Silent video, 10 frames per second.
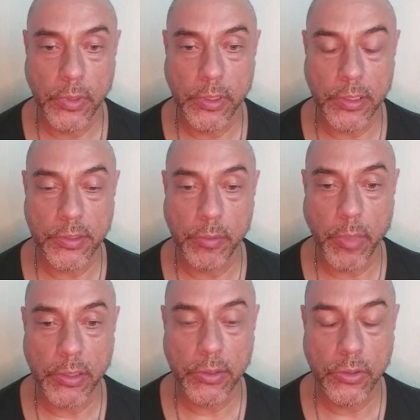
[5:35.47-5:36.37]
It doesn't
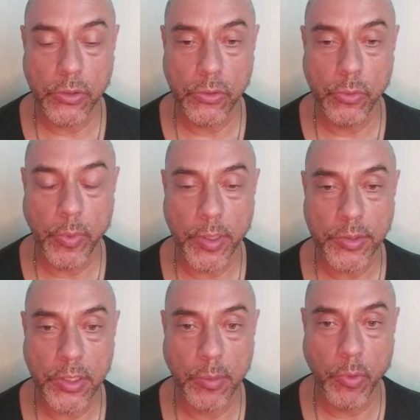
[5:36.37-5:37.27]
matter too
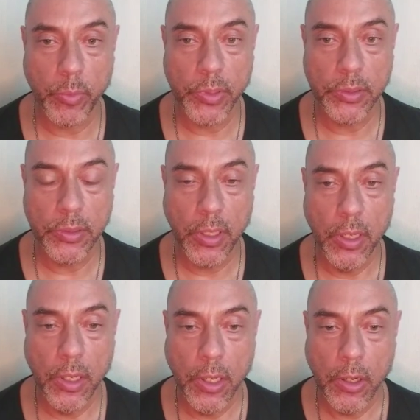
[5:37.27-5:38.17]
much at the moment.
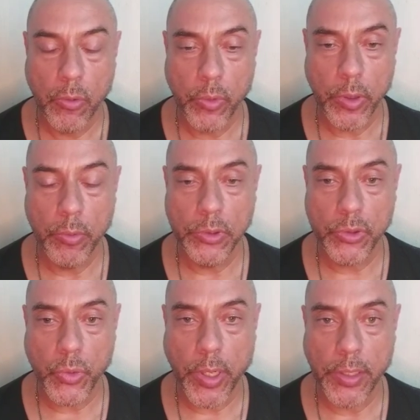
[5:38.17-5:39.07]
We will
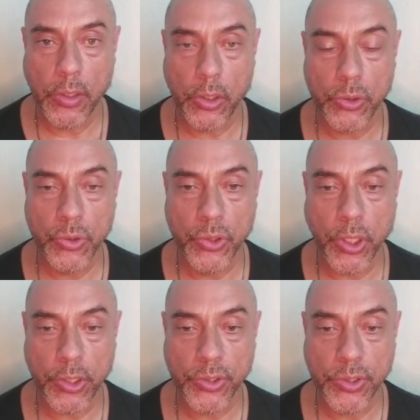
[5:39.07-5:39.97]
try not to
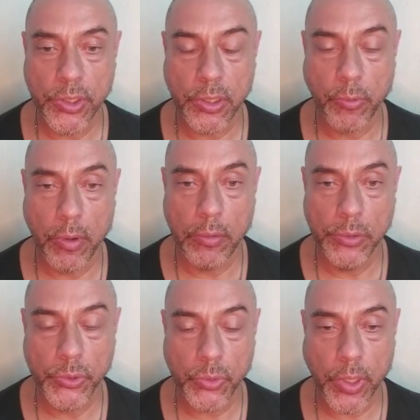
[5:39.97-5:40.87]
judge it. We
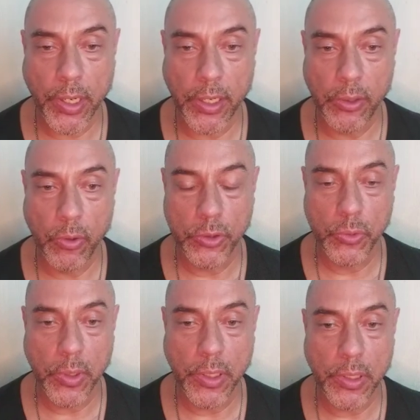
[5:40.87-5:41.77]
will try not
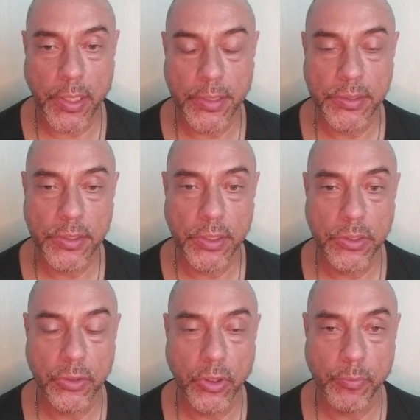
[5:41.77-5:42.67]
to analyze
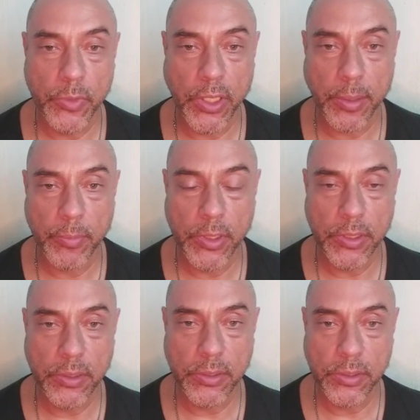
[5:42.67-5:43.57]
it, to condemn
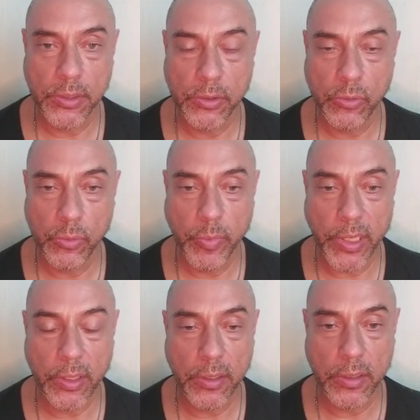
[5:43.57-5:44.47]
it, to
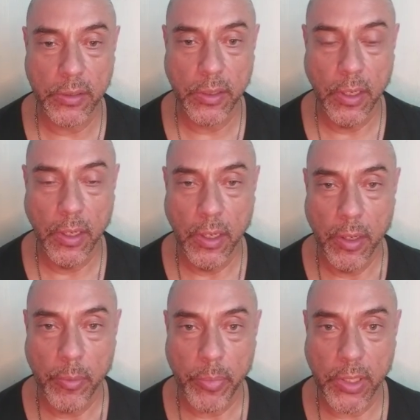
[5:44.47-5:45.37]
make it
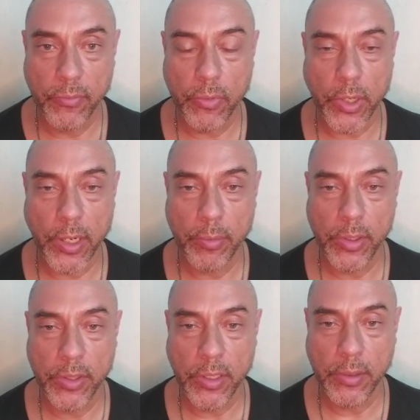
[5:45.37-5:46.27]
pay for
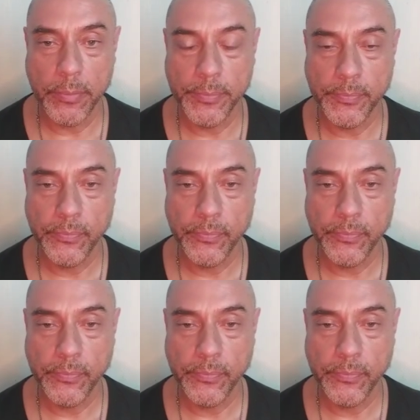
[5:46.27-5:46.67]
everything.